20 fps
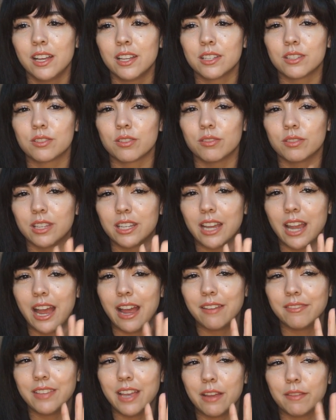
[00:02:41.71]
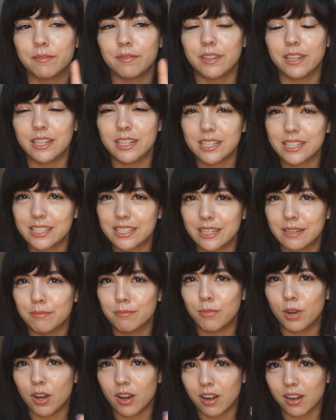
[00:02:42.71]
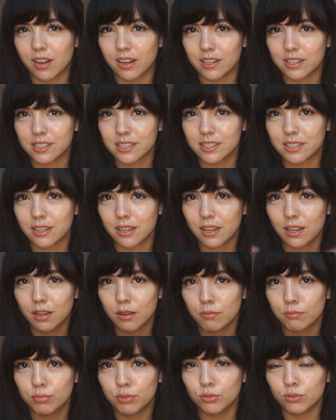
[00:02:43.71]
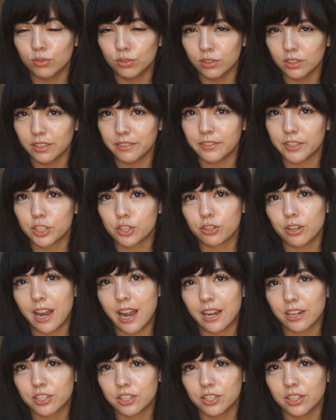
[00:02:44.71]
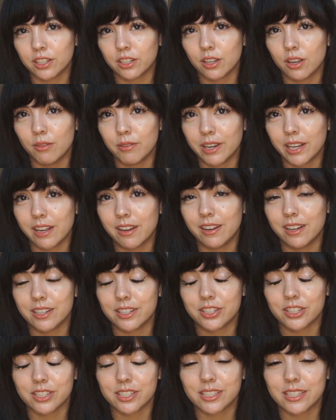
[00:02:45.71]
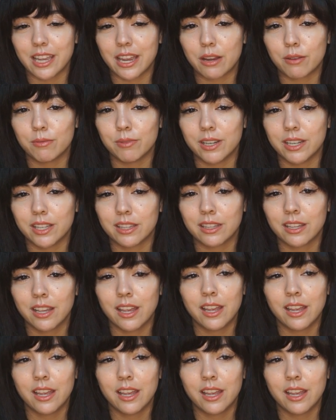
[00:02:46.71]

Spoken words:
So they have that Venus and Mars pull of attraction going on, just like with